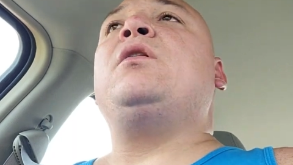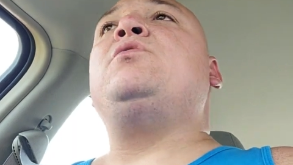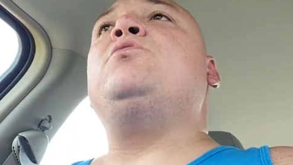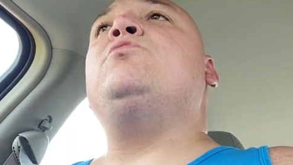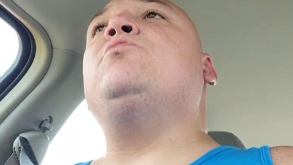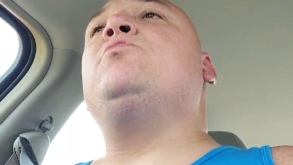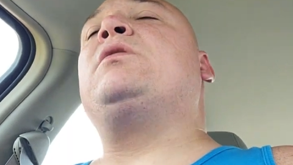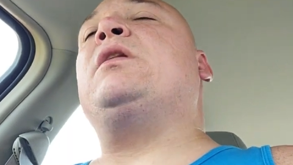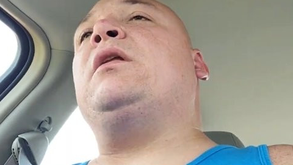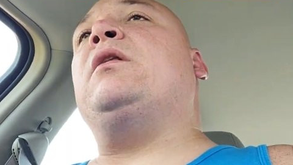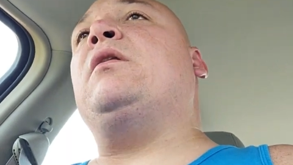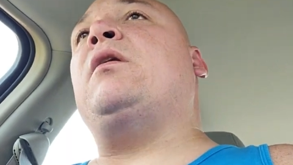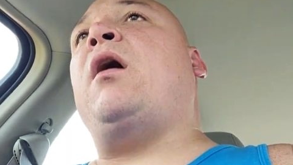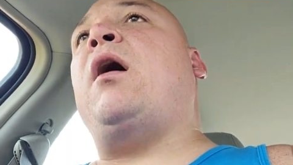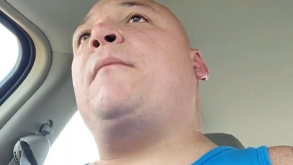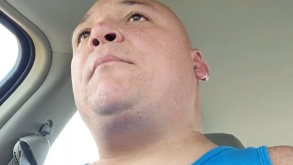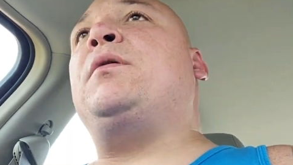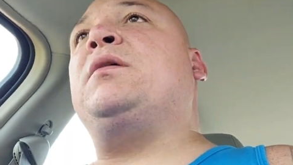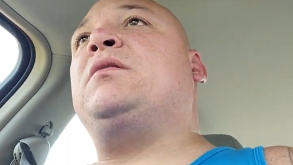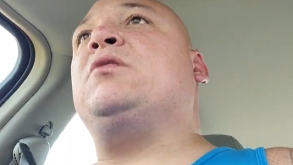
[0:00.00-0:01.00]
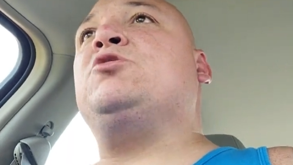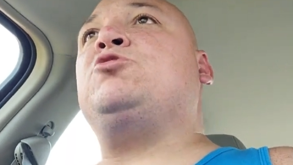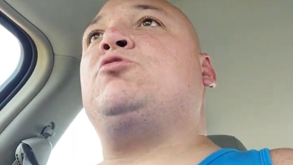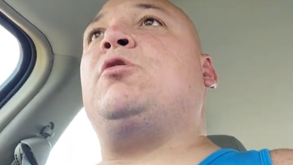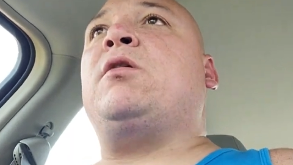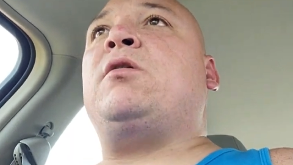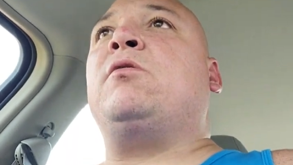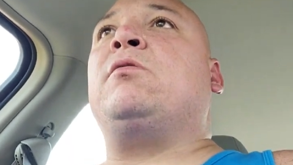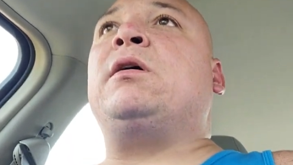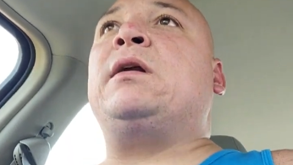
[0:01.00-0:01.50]
You cannot put this
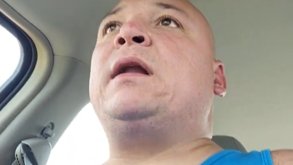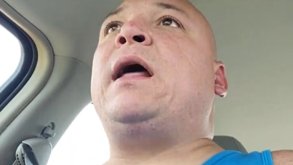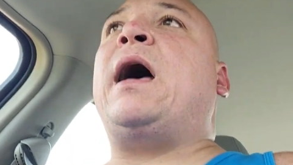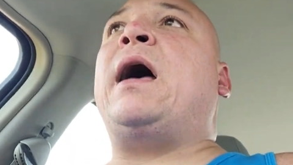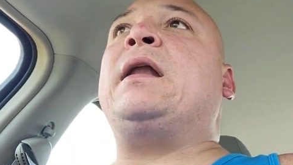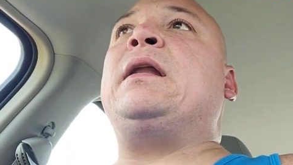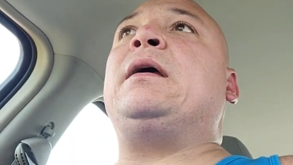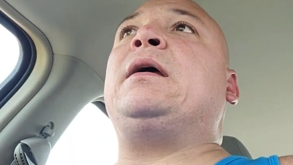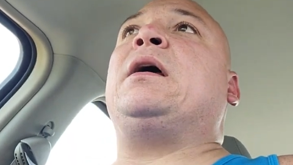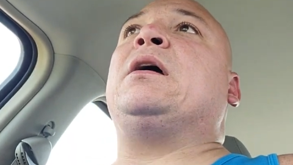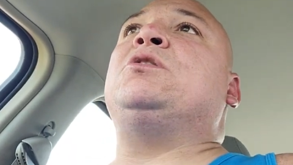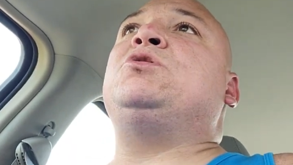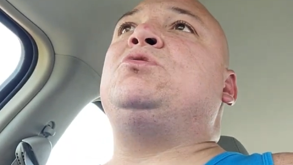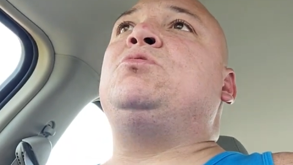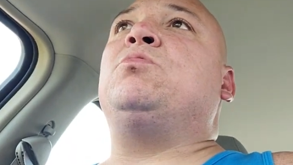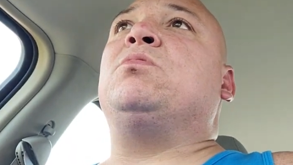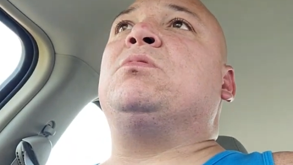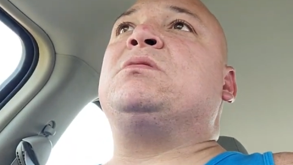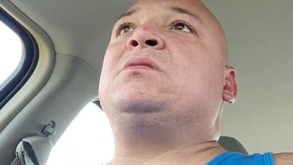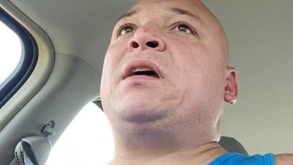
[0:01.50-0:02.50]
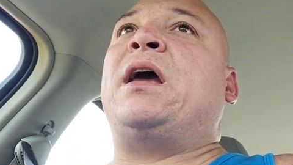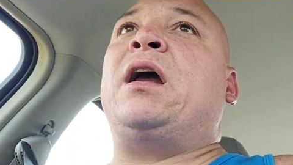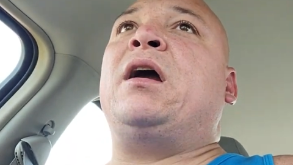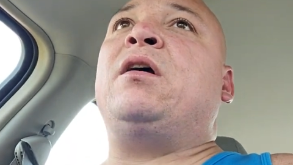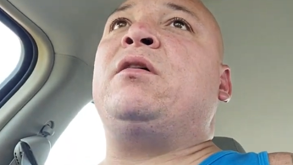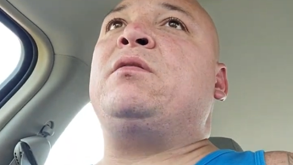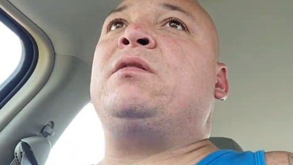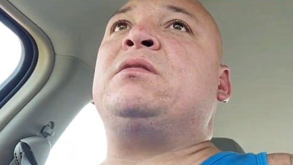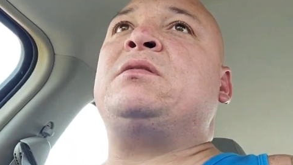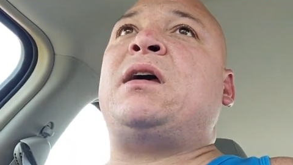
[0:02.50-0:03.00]
truck on a 90 because you will
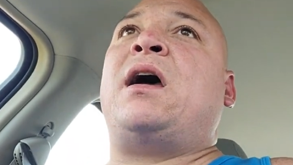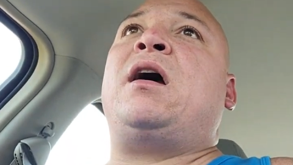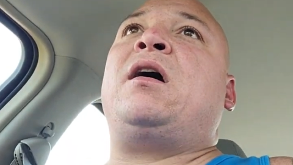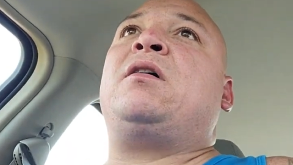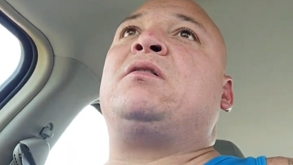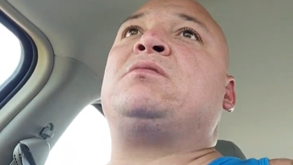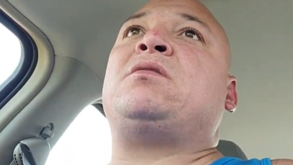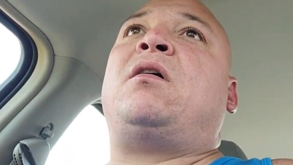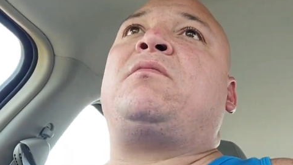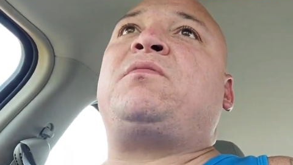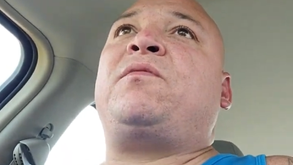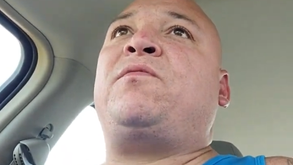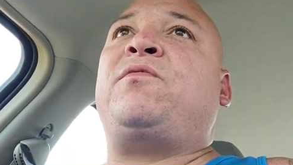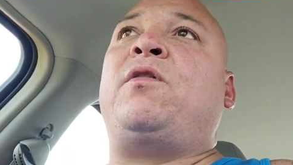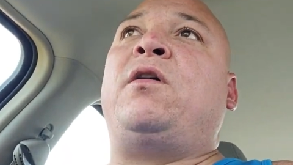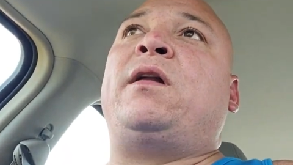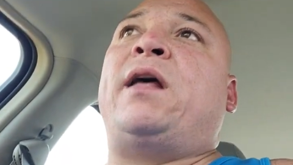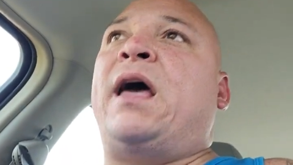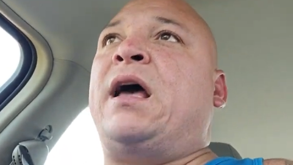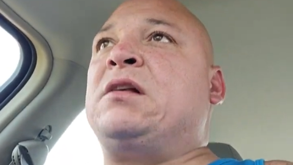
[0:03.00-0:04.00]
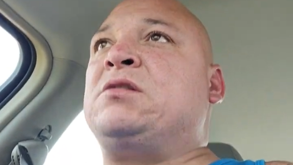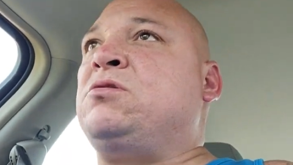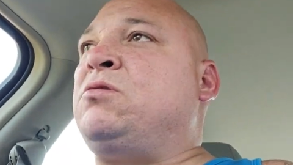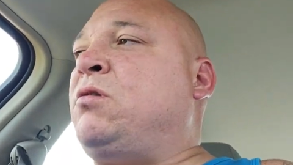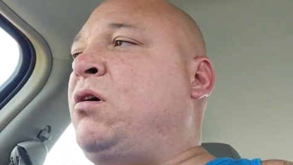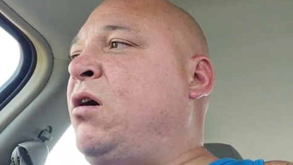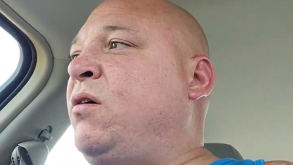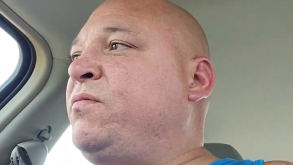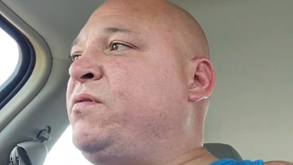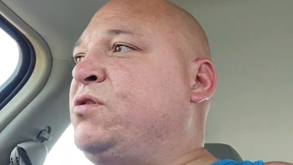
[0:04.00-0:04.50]
tear the tires off the front axle
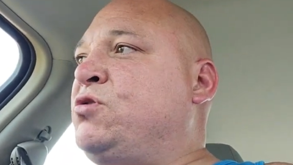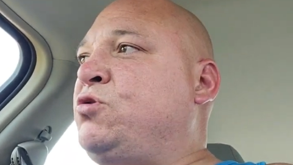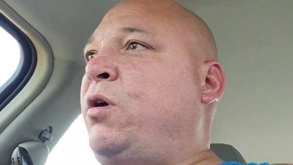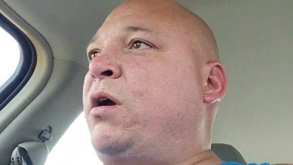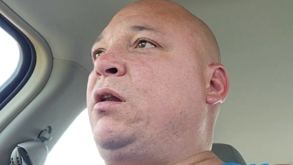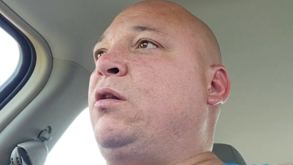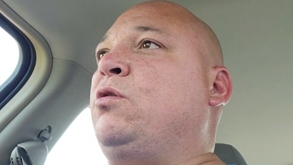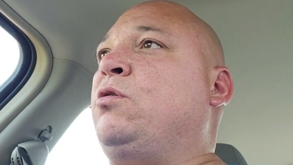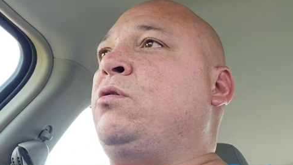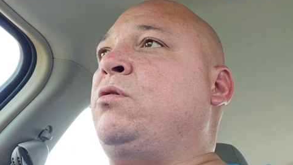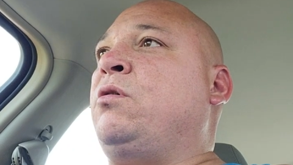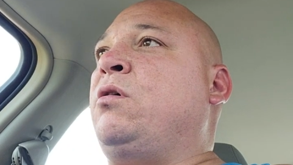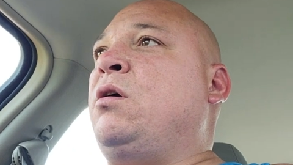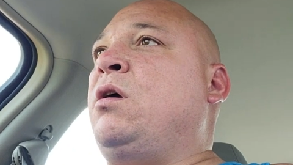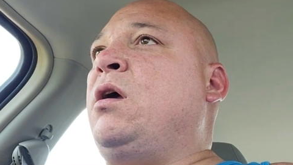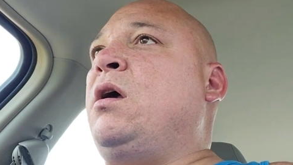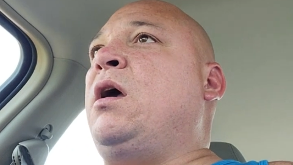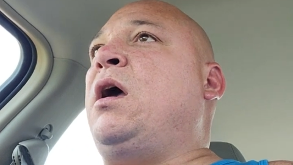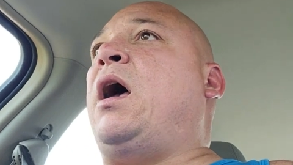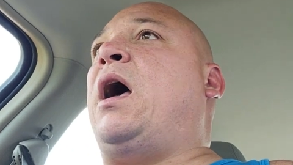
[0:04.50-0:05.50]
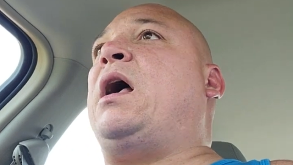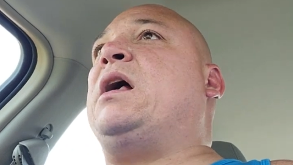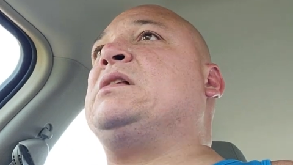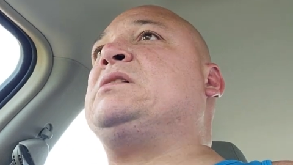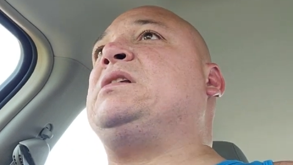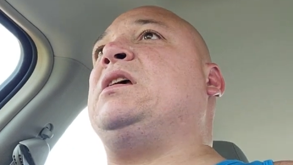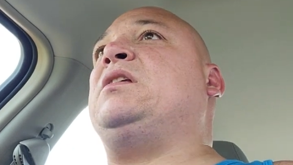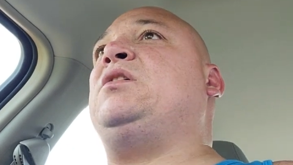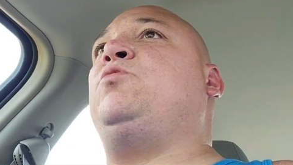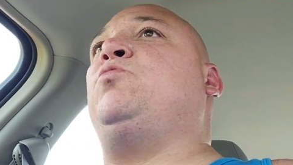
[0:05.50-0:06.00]
off the trailer. I
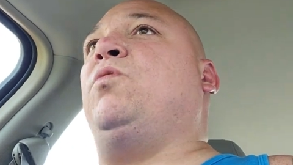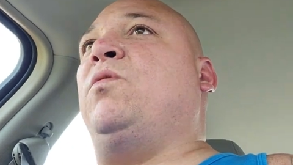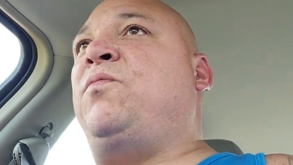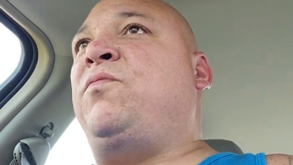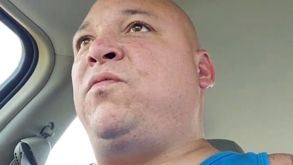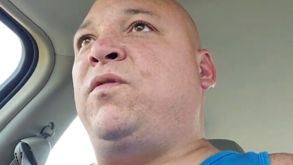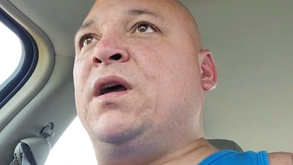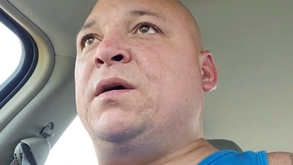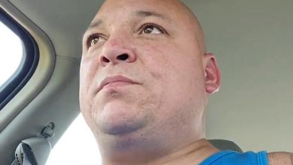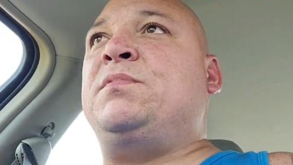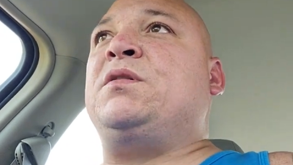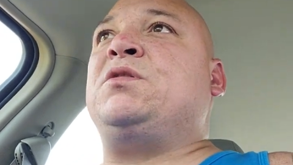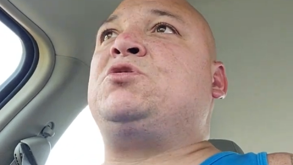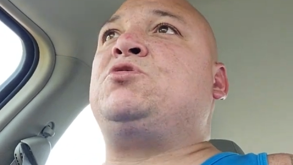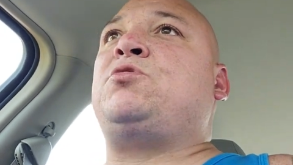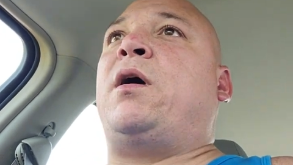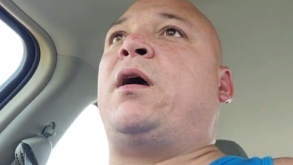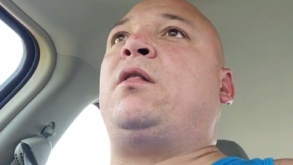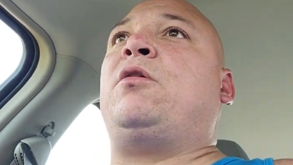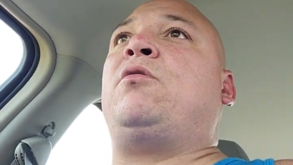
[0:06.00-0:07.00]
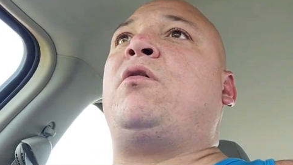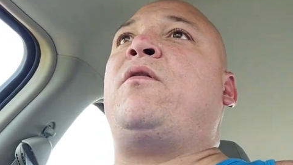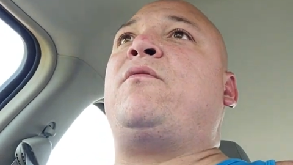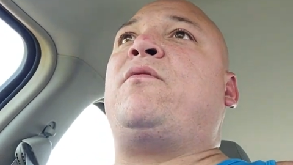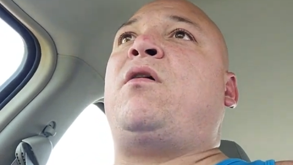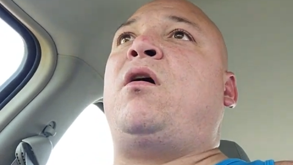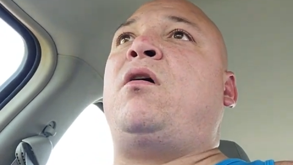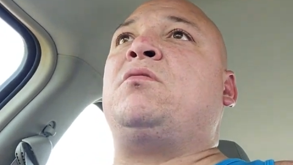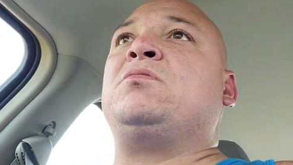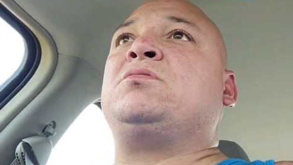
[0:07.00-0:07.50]
said, you will flip this trailer
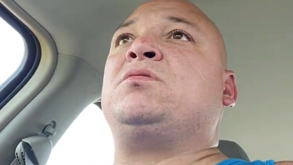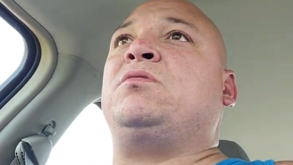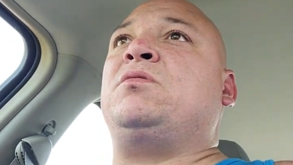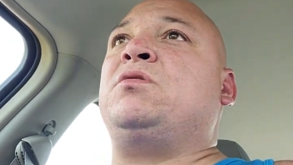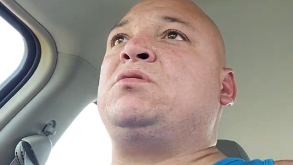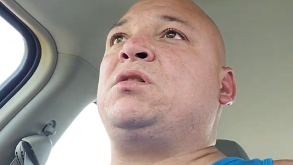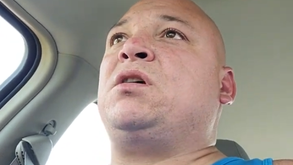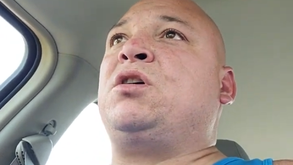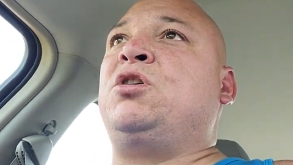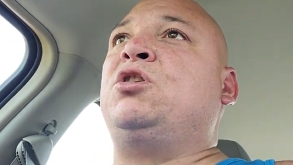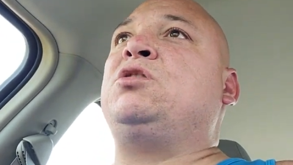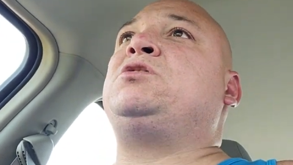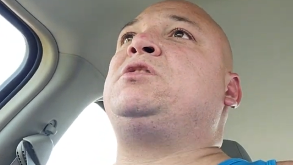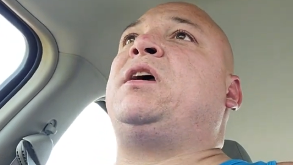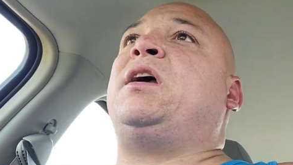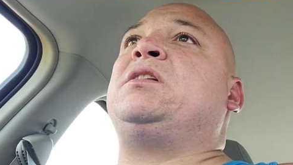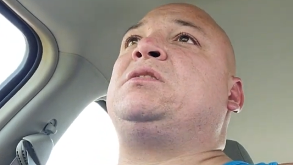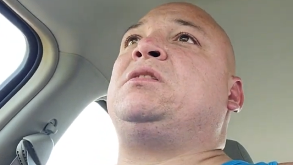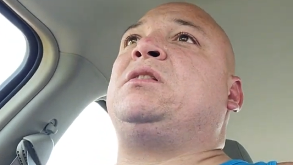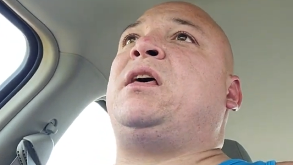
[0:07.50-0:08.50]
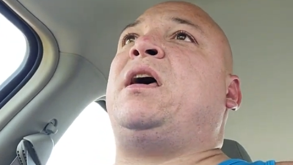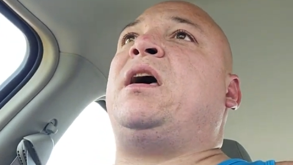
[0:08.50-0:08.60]
over also. There's a good chance of